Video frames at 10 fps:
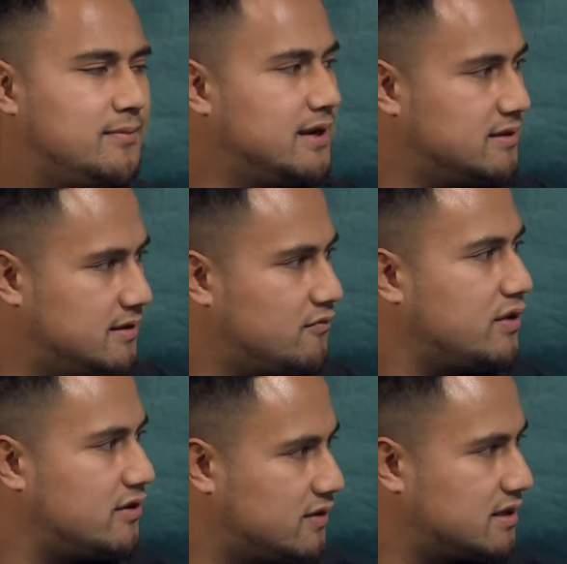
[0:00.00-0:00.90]
by the
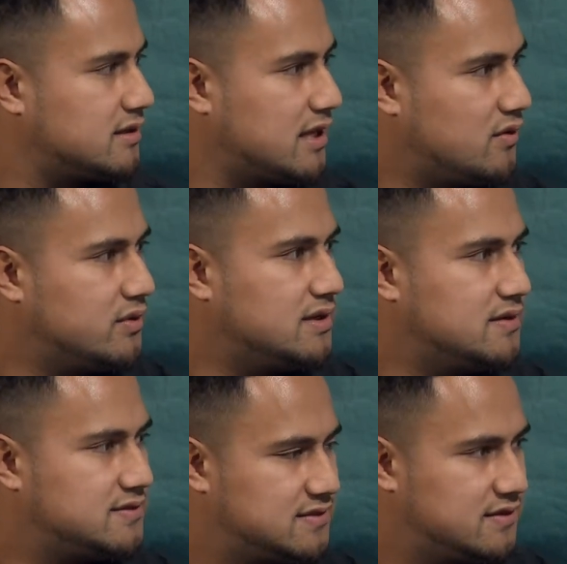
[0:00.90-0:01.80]
rhetoric that we
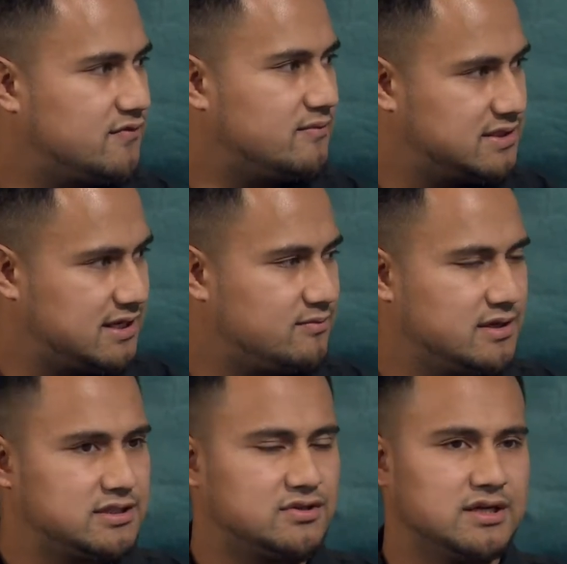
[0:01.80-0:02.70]
see from this
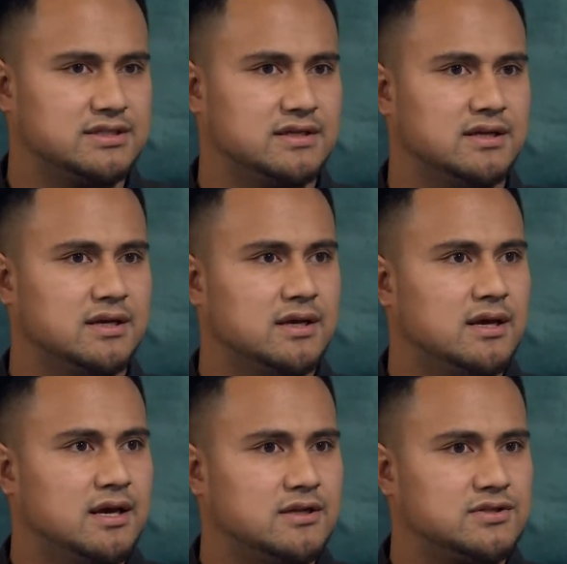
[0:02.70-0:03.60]
administration.
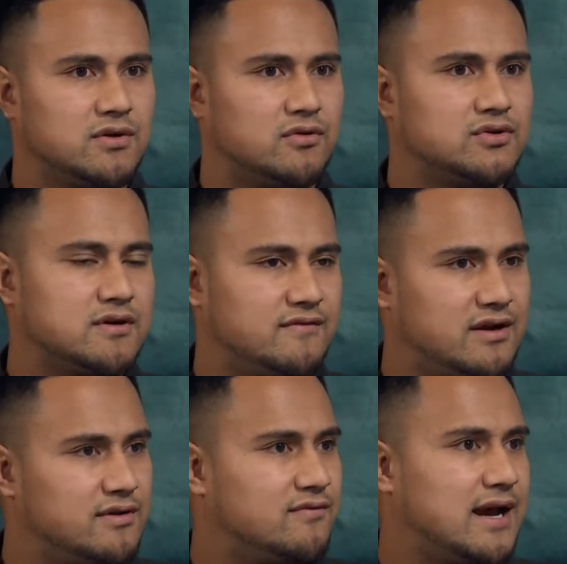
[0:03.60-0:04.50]
And so those are
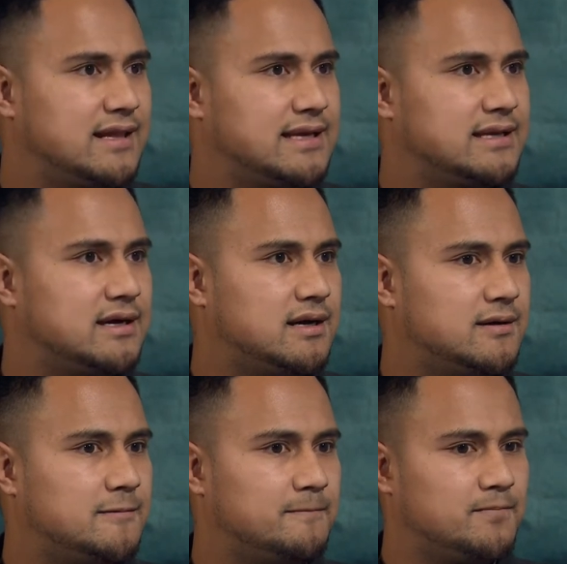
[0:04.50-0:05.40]
very valid
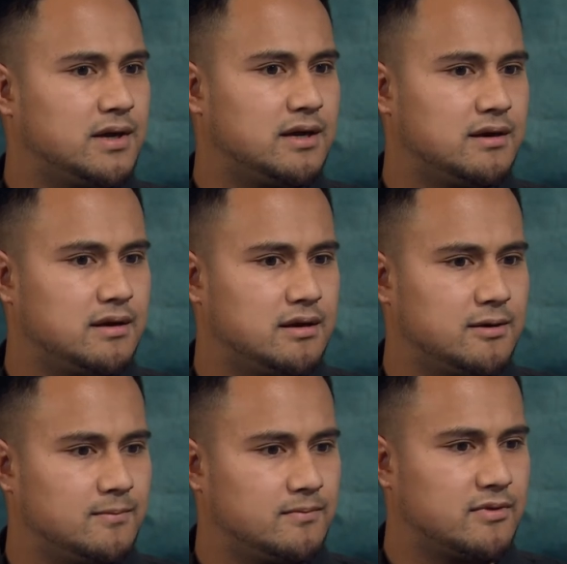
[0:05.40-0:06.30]

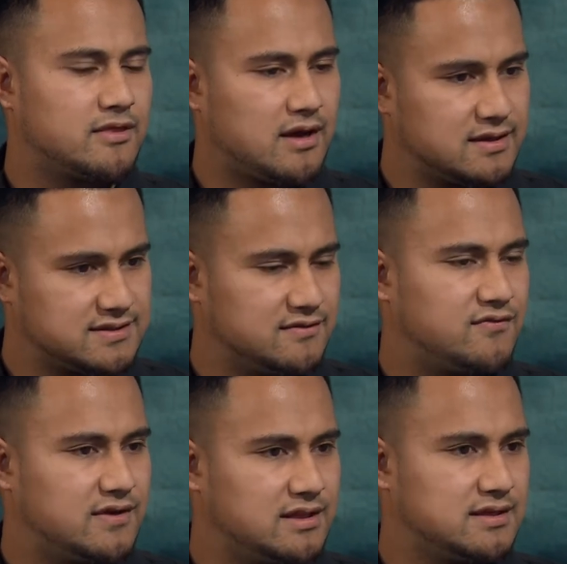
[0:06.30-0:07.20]
thoughts and
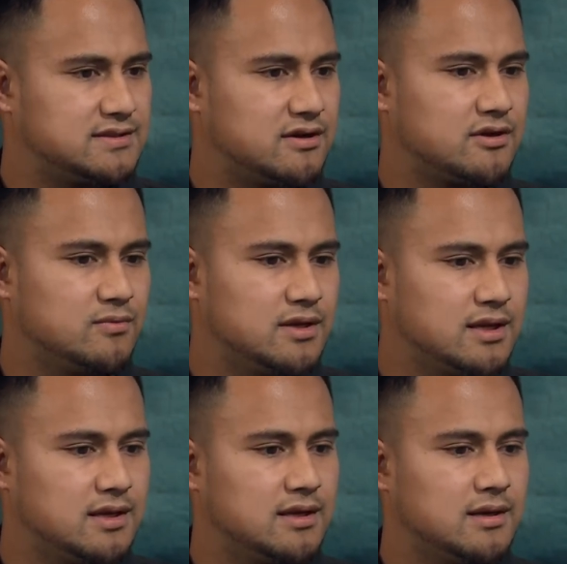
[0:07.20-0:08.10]
feelings in our
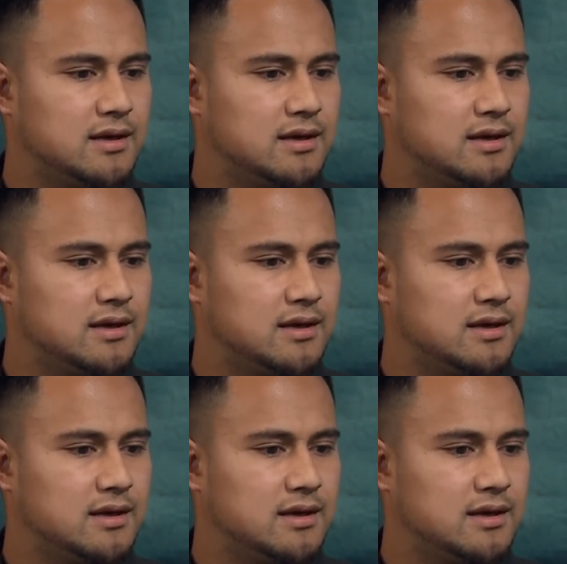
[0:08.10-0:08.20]
community.